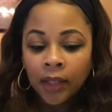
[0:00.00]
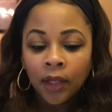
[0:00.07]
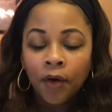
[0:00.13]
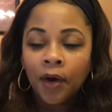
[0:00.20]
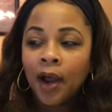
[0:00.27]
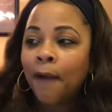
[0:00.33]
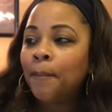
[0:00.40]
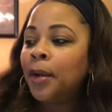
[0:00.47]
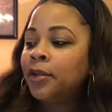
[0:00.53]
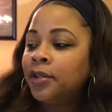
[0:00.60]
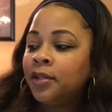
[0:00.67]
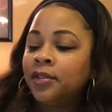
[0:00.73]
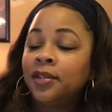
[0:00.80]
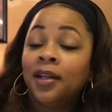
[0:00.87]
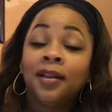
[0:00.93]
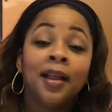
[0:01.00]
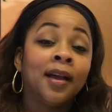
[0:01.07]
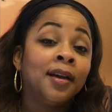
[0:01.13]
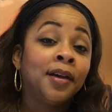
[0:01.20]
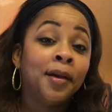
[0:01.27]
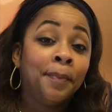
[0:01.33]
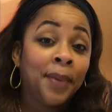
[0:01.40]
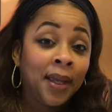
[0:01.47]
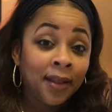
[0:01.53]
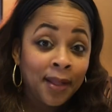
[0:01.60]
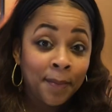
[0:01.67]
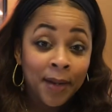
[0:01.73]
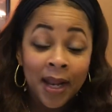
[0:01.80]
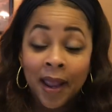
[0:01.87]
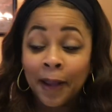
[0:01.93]
Lord have mercy. It's nothing like a good pink
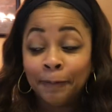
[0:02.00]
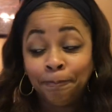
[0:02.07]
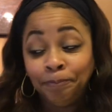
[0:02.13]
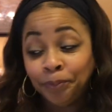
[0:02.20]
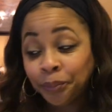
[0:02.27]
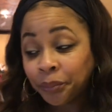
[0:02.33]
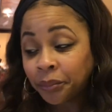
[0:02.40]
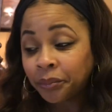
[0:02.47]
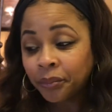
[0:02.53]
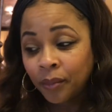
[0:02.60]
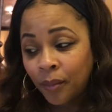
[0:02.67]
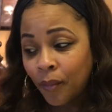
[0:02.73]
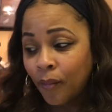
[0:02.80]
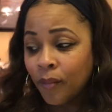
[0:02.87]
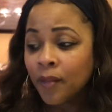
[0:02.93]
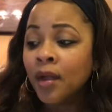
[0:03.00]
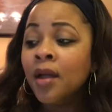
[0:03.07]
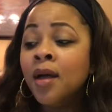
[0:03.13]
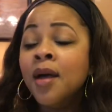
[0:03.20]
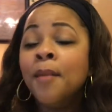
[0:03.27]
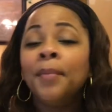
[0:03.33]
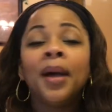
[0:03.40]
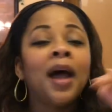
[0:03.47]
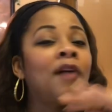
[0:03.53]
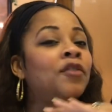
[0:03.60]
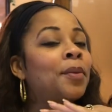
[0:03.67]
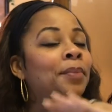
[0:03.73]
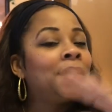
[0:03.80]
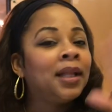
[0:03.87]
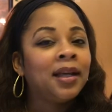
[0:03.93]
lemonade. But have
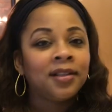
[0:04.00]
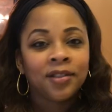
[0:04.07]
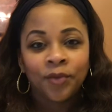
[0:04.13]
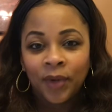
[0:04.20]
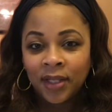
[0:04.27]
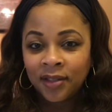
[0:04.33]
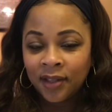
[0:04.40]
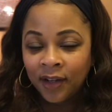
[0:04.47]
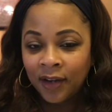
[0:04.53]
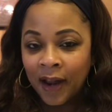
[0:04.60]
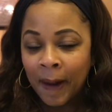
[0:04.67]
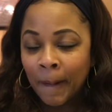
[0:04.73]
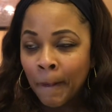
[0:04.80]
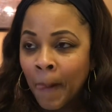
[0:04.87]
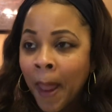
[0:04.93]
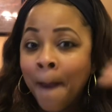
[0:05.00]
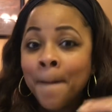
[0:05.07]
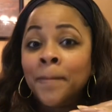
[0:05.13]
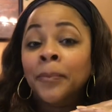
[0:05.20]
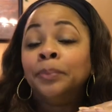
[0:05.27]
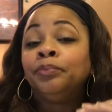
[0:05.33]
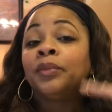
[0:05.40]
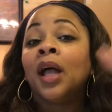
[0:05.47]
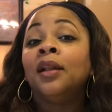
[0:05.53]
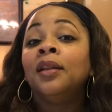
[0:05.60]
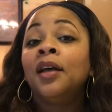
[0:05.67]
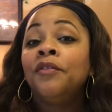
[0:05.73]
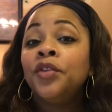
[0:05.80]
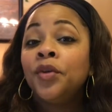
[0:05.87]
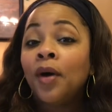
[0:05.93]
a blessed rest of your day. I
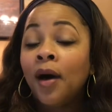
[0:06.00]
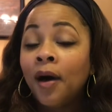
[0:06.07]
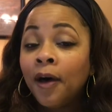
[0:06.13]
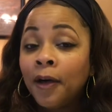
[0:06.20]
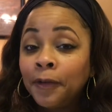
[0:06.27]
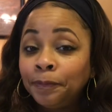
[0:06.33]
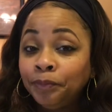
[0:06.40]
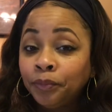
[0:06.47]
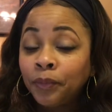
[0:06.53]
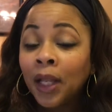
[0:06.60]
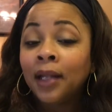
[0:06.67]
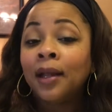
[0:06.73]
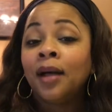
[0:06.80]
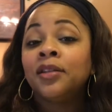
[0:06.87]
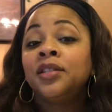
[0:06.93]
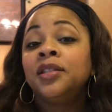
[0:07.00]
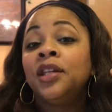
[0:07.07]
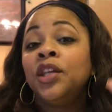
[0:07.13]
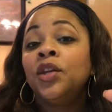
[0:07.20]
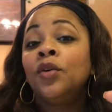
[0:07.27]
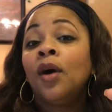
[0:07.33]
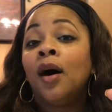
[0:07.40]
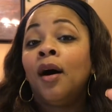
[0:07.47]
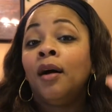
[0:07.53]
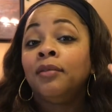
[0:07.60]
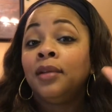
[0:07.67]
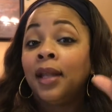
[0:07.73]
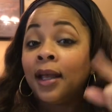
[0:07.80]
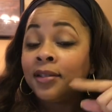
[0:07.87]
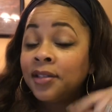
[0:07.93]
love you all. And I'll see you all
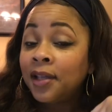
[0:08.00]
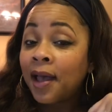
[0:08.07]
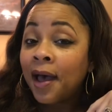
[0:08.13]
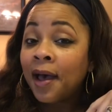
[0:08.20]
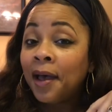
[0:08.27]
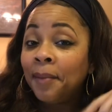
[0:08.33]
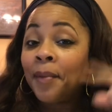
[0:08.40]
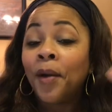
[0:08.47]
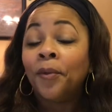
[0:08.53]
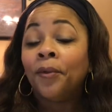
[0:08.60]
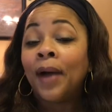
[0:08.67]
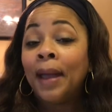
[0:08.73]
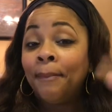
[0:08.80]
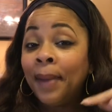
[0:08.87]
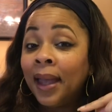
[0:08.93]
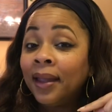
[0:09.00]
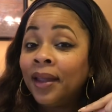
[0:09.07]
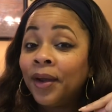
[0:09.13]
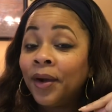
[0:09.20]
next time right back